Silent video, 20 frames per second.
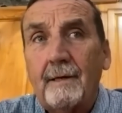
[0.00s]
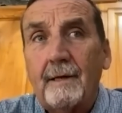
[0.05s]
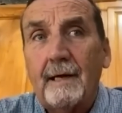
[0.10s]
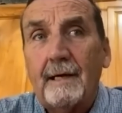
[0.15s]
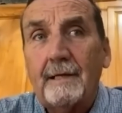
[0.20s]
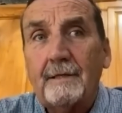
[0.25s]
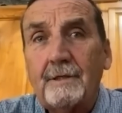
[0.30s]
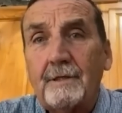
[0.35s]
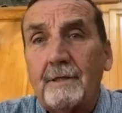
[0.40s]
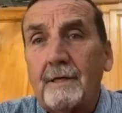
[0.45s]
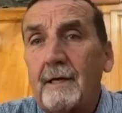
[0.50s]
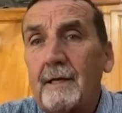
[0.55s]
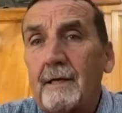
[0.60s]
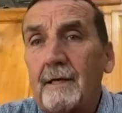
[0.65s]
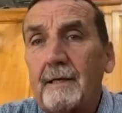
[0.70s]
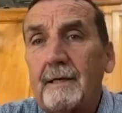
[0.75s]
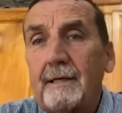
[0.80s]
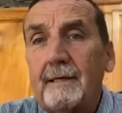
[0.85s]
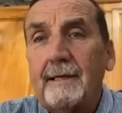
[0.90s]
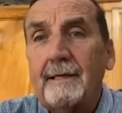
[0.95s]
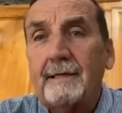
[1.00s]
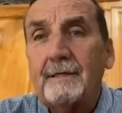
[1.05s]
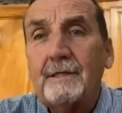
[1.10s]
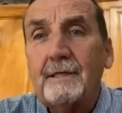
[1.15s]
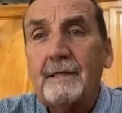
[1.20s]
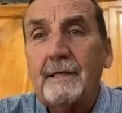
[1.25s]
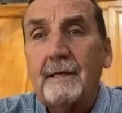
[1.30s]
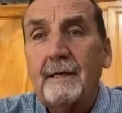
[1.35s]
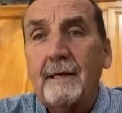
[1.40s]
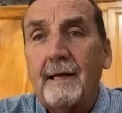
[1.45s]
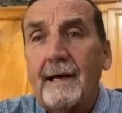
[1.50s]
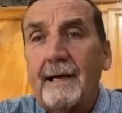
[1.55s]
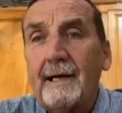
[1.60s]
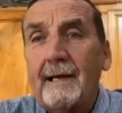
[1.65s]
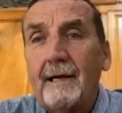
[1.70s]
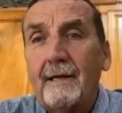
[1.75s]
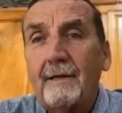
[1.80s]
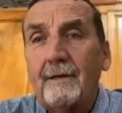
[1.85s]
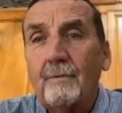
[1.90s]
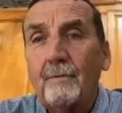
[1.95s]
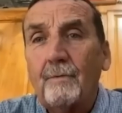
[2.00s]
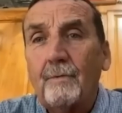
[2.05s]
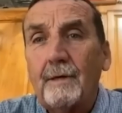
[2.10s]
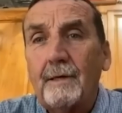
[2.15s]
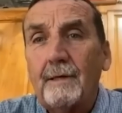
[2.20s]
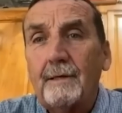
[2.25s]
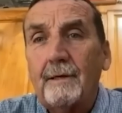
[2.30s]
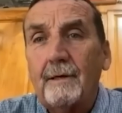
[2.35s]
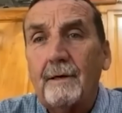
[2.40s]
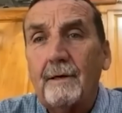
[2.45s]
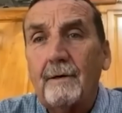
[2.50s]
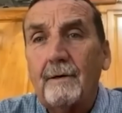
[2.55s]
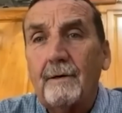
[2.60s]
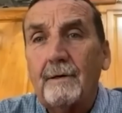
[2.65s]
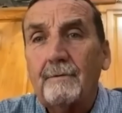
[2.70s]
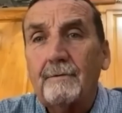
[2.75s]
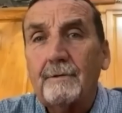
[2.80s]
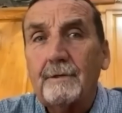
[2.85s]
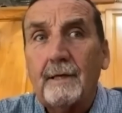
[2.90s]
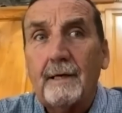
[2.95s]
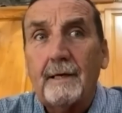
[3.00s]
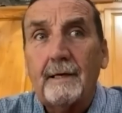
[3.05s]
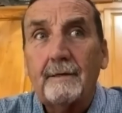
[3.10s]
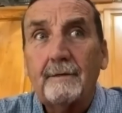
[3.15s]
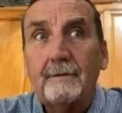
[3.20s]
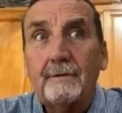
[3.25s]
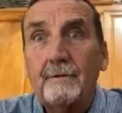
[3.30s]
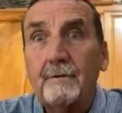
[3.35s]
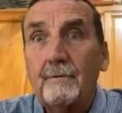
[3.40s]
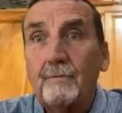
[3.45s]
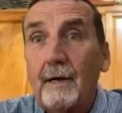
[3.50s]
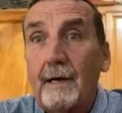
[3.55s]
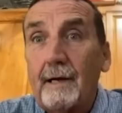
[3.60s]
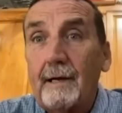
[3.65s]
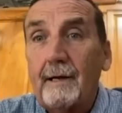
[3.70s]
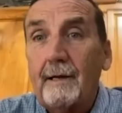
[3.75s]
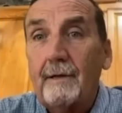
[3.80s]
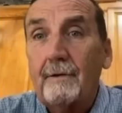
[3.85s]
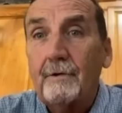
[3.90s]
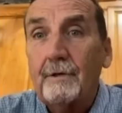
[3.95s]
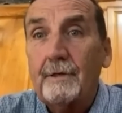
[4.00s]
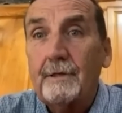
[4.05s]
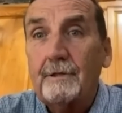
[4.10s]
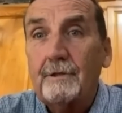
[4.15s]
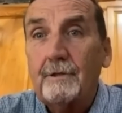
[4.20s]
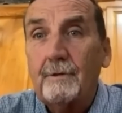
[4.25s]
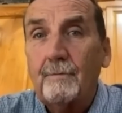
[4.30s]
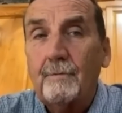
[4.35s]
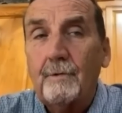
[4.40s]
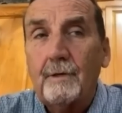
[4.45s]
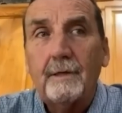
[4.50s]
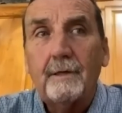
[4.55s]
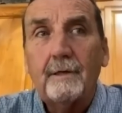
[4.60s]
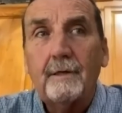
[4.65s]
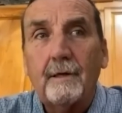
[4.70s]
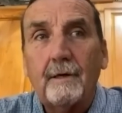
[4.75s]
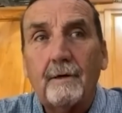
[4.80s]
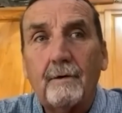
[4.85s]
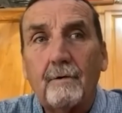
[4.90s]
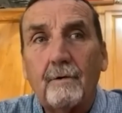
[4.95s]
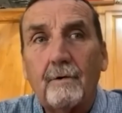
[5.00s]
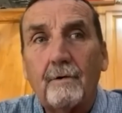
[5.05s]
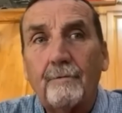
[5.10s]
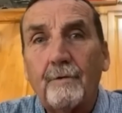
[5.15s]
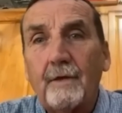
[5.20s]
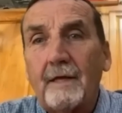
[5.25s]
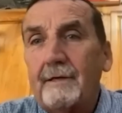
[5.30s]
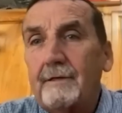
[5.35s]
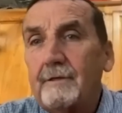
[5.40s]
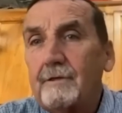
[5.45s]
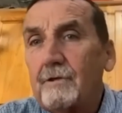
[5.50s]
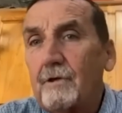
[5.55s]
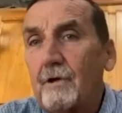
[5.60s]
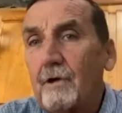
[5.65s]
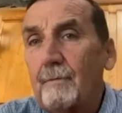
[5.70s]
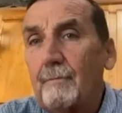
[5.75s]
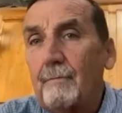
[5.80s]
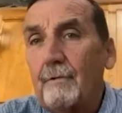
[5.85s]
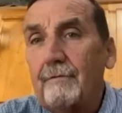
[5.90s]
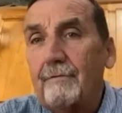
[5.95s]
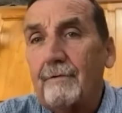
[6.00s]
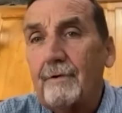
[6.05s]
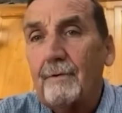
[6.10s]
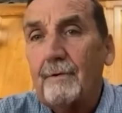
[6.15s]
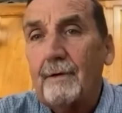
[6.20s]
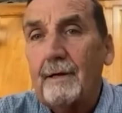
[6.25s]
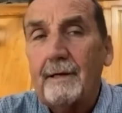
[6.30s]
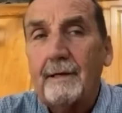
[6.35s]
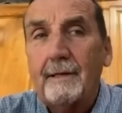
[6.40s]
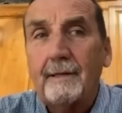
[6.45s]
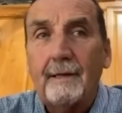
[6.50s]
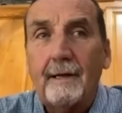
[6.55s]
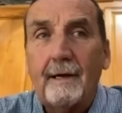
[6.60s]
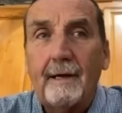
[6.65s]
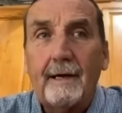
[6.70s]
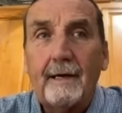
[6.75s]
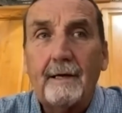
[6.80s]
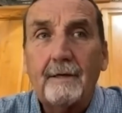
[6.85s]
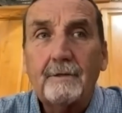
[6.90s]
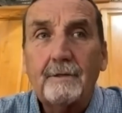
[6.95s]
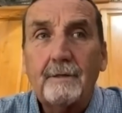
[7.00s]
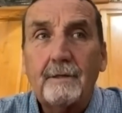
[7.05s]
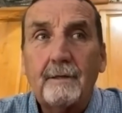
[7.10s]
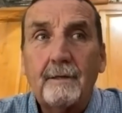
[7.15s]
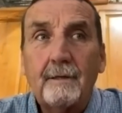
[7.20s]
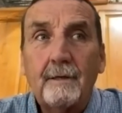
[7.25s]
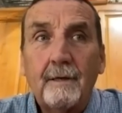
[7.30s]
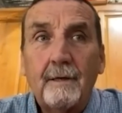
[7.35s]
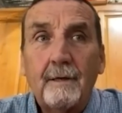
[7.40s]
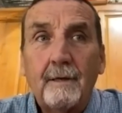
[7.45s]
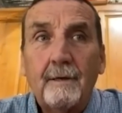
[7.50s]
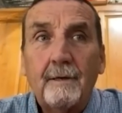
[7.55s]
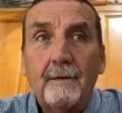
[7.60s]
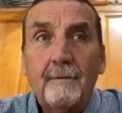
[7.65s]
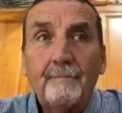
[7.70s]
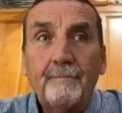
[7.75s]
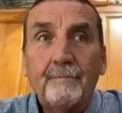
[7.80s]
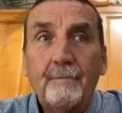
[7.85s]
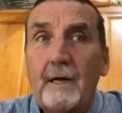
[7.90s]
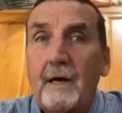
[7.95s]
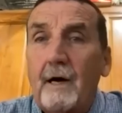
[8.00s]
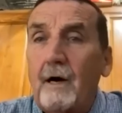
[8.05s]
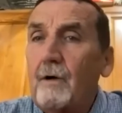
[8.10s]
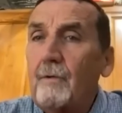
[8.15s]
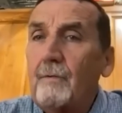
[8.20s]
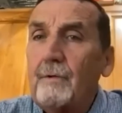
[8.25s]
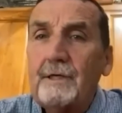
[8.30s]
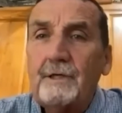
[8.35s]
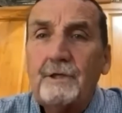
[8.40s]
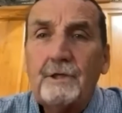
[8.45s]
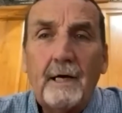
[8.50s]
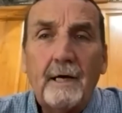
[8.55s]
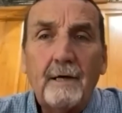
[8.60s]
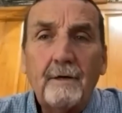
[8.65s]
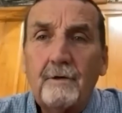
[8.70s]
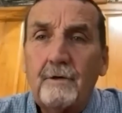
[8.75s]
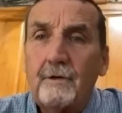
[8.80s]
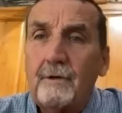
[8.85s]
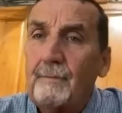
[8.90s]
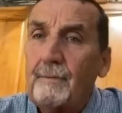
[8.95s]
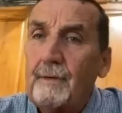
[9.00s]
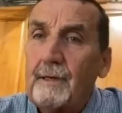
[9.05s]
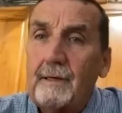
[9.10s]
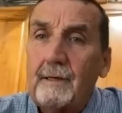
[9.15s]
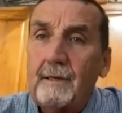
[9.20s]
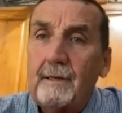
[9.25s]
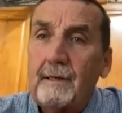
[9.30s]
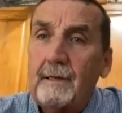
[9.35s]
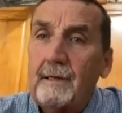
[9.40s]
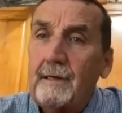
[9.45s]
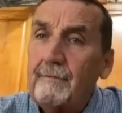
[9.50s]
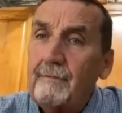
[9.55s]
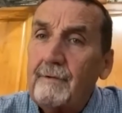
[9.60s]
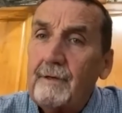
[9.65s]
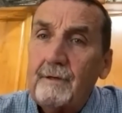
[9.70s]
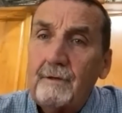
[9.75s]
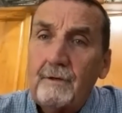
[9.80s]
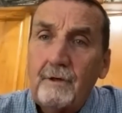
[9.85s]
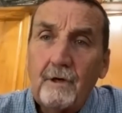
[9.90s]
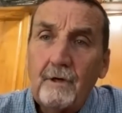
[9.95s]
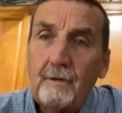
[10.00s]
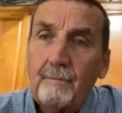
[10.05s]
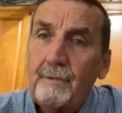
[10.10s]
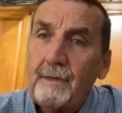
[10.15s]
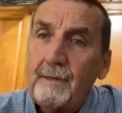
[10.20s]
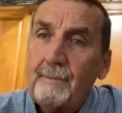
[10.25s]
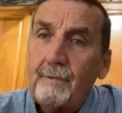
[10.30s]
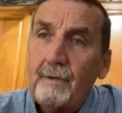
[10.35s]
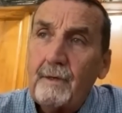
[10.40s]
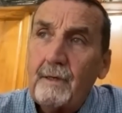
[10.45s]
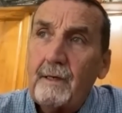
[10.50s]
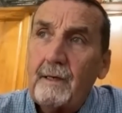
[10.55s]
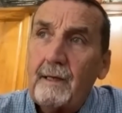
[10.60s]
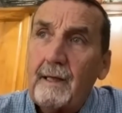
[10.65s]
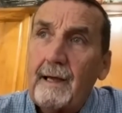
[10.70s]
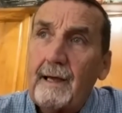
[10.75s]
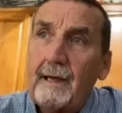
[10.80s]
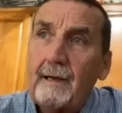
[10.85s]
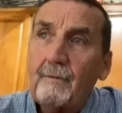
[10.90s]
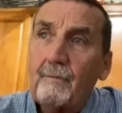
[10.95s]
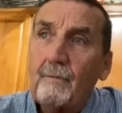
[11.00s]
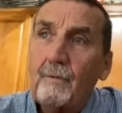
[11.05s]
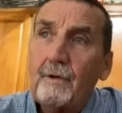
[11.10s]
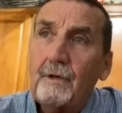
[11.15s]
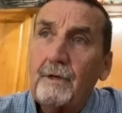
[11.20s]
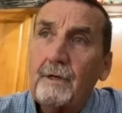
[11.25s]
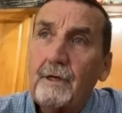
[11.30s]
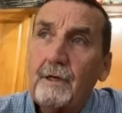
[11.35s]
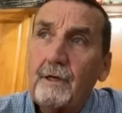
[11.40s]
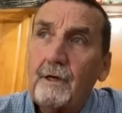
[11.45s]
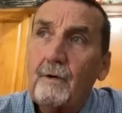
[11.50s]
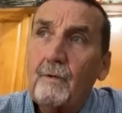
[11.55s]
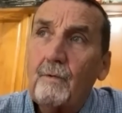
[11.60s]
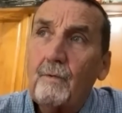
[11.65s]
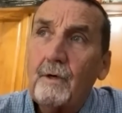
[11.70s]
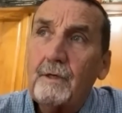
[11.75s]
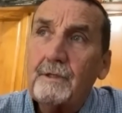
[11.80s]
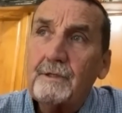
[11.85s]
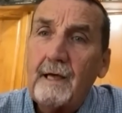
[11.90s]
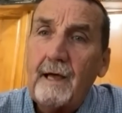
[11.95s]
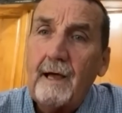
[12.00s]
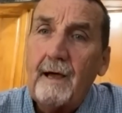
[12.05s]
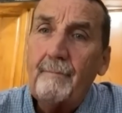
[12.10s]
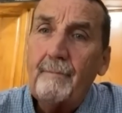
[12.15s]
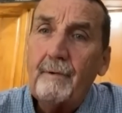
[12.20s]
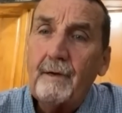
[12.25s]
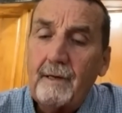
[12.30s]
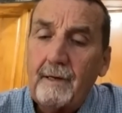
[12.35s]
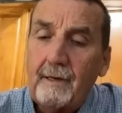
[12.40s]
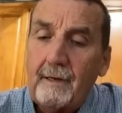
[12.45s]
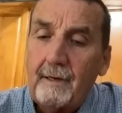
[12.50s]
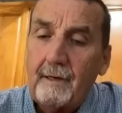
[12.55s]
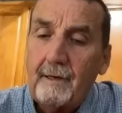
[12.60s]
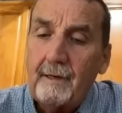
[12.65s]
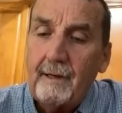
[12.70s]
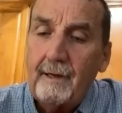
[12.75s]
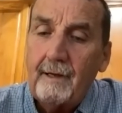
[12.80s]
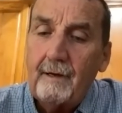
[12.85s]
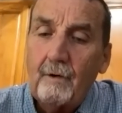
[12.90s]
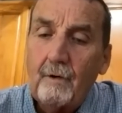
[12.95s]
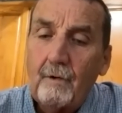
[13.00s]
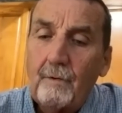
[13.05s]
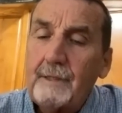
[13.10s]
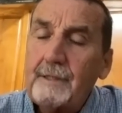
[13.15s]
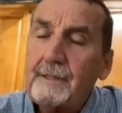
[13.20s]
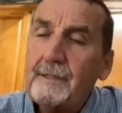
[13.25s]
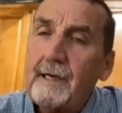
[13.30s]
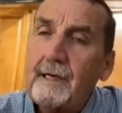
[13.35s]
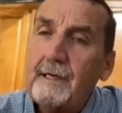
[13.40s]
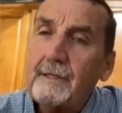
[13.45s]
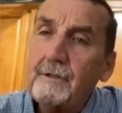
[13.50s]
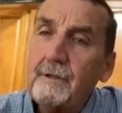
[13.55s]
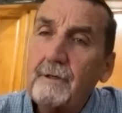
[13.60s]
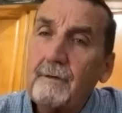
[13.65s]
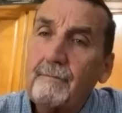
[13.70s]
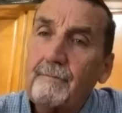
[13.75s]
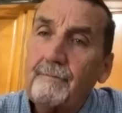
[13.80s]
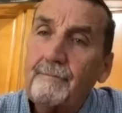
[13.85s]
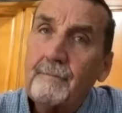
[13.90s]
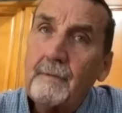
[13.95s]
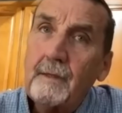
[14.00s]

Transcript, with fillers: And suddenly they see a light out the window. It was like right out of their kitchen window, or things start moving around in the house. And they all reach out to me, even young people alike, wanting to know what's happening. And I always ask them,